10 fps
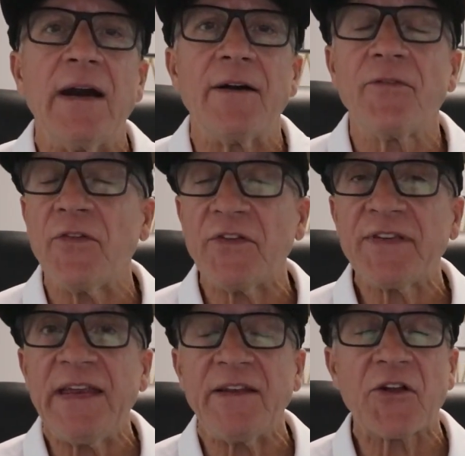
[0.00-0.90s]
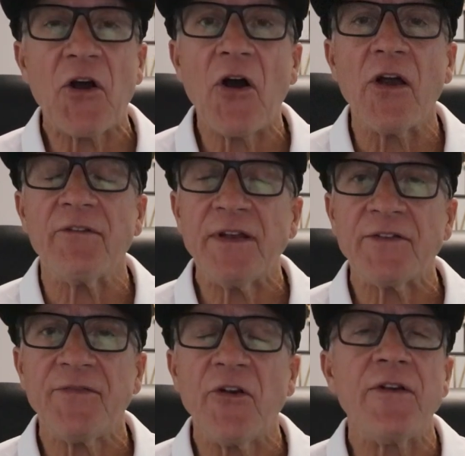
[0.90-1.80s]
for the ski to carve, and
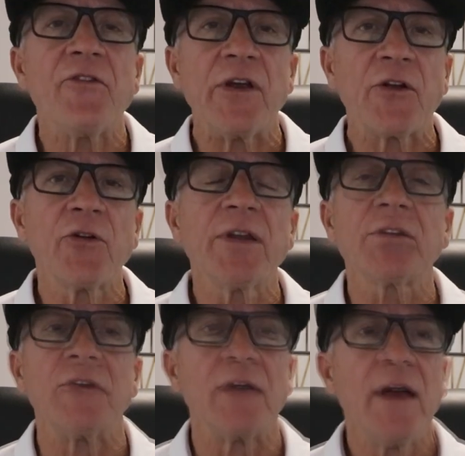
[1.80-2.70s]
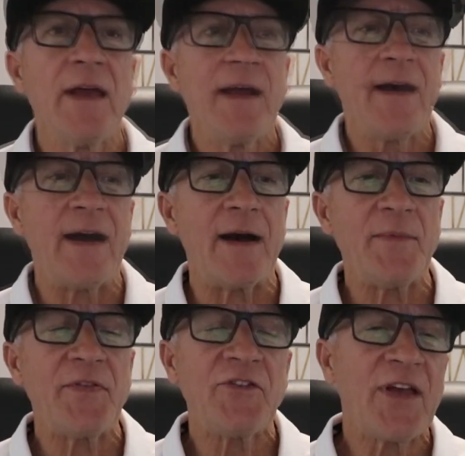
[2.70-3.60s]
it's very, very critical.
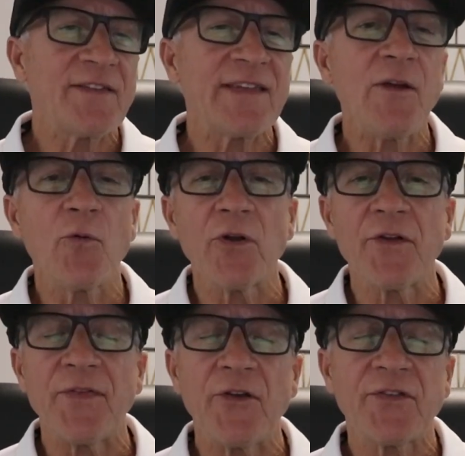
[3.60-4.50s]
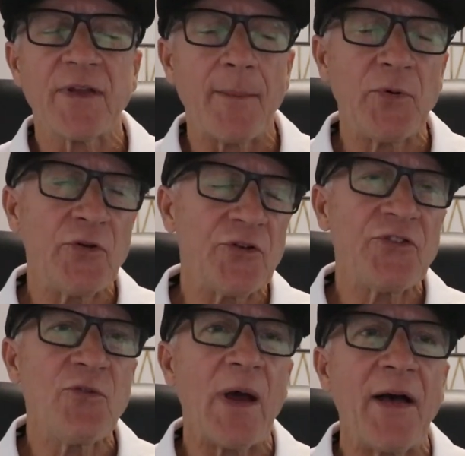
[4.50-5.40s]
In the jet ski world, there's a boot or
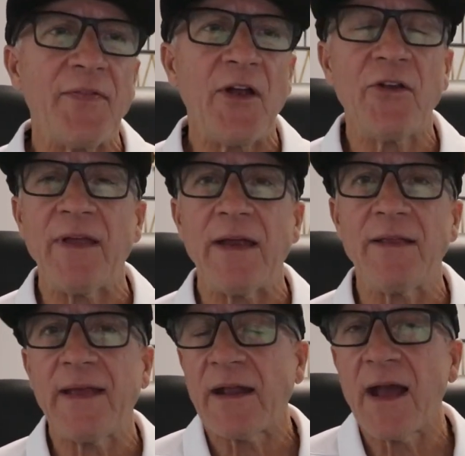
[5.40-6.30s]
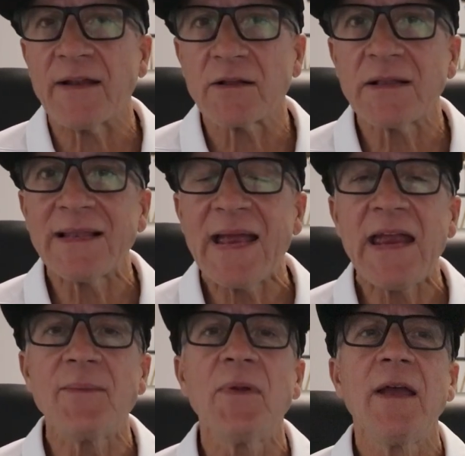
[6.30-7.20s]
two out there. They kind of
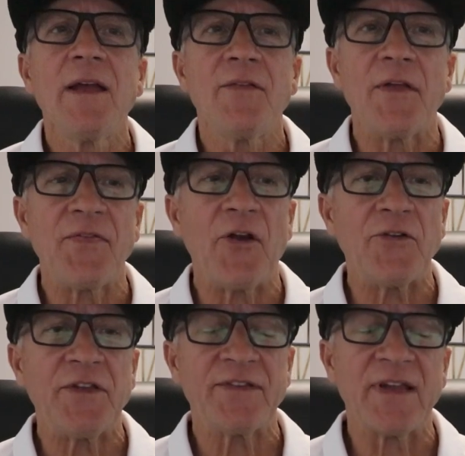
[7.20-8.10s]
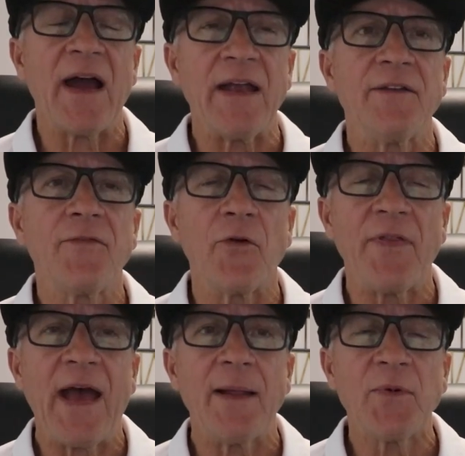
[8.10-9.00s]
claim that they're designed for
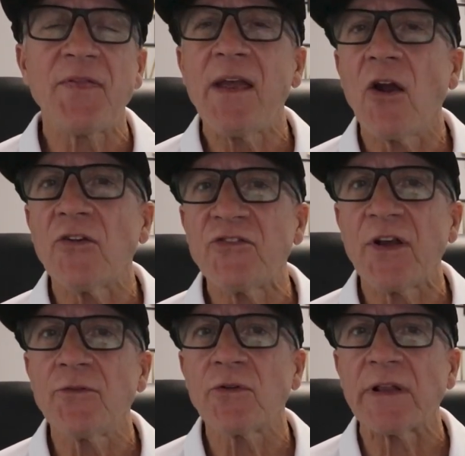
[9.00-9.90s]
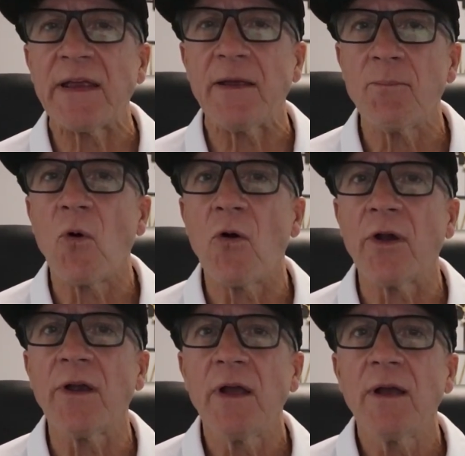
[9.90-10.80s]
that, but they are generally
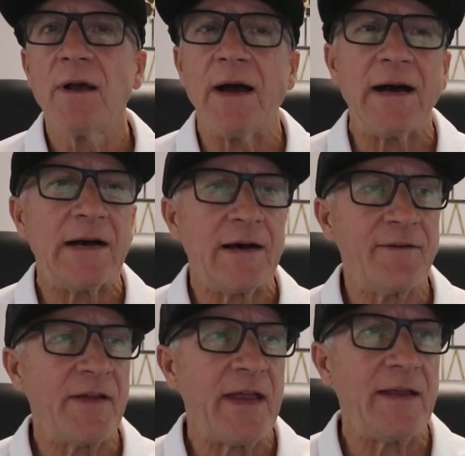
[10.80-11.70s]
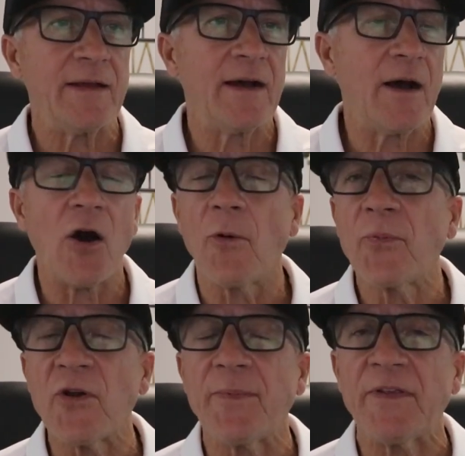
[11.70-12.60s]
more of a
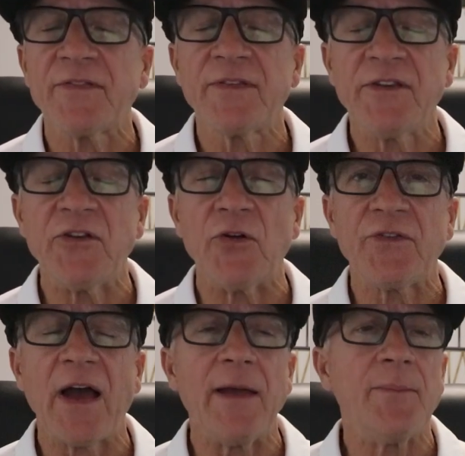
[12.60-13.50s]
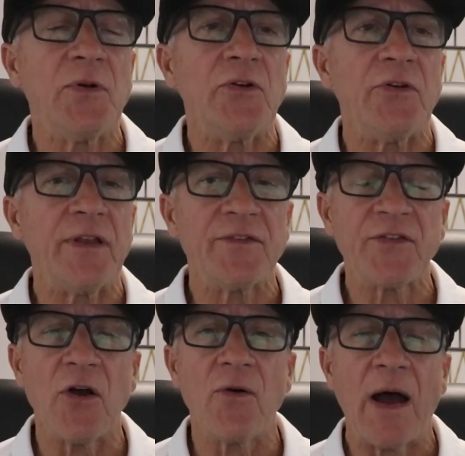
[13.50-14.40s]
all-purpose, you know, type boot. And
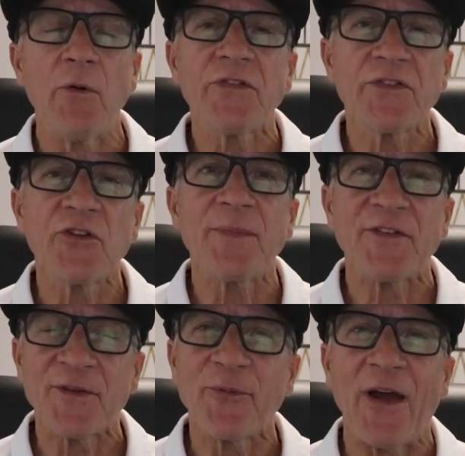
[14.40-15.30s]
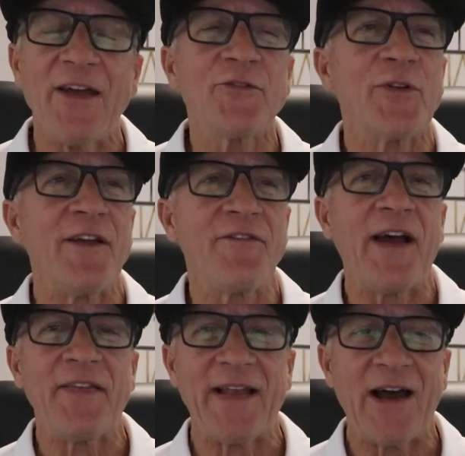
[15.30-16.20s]
so I was a little bit surprised when I
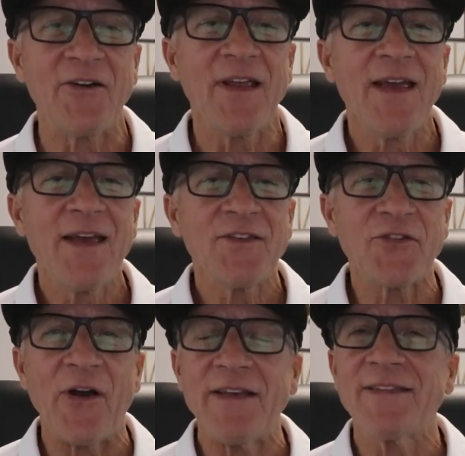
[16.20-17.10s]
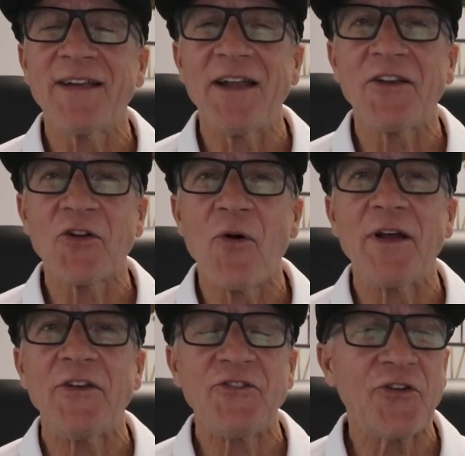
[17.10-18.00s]
found that out. So I decided to go
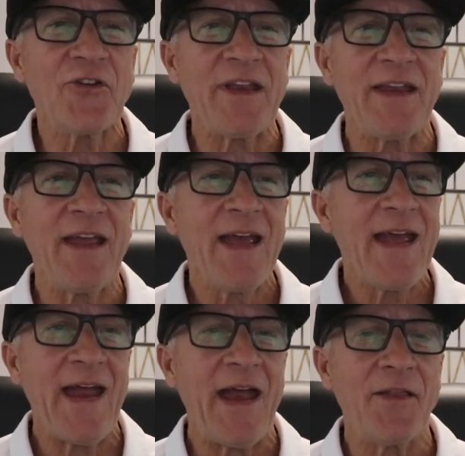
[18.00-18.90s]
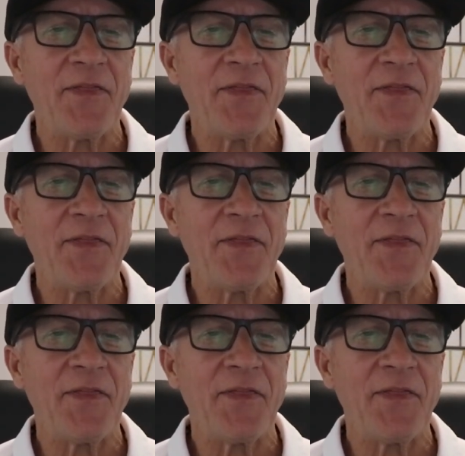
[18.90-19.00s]
on a journey and